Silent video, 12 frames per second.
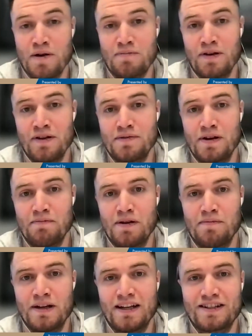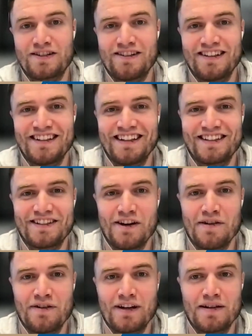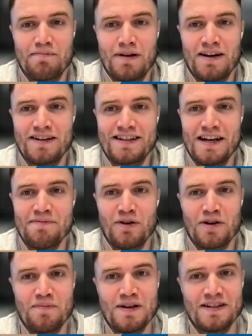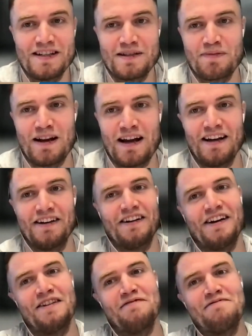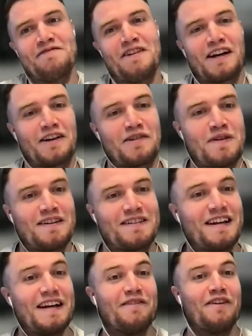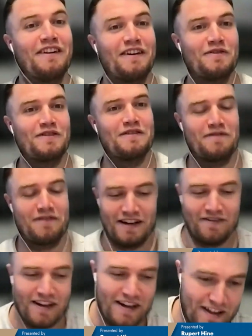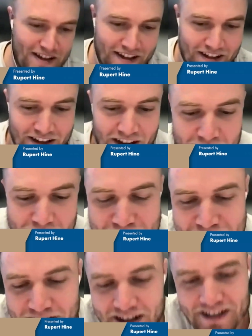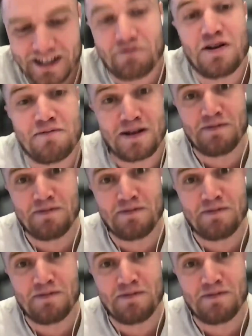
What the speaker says: of my brothers being my biggest critic. So if I could pass him on a business plan, I could pass anyone. I wasn't afraid of anything, because he'd rip me